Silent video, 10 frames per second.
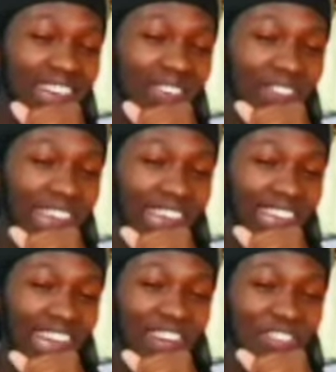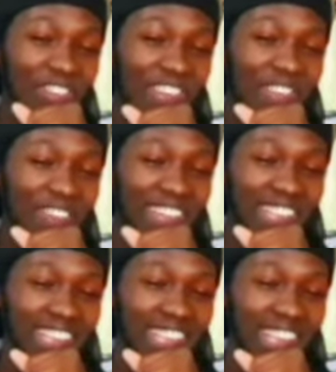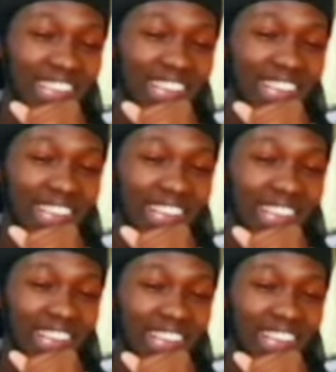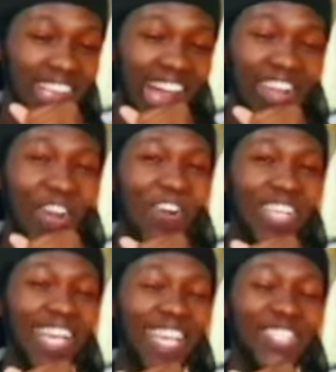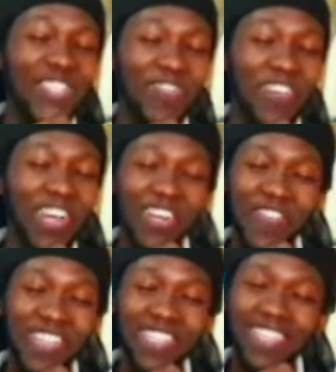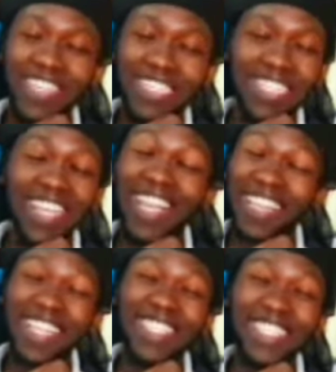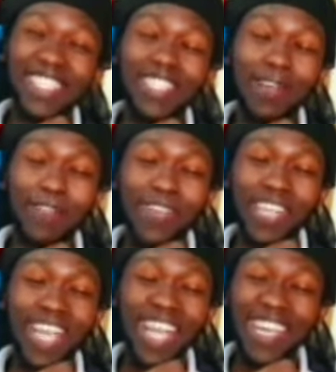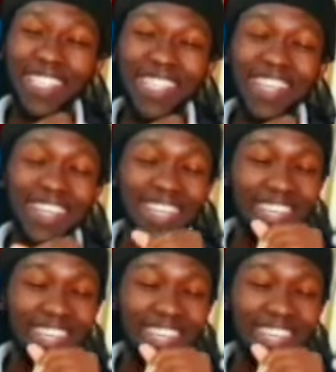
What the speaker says: Oh man, how do you even... I know, it's your brother, but still, it's a severed hand.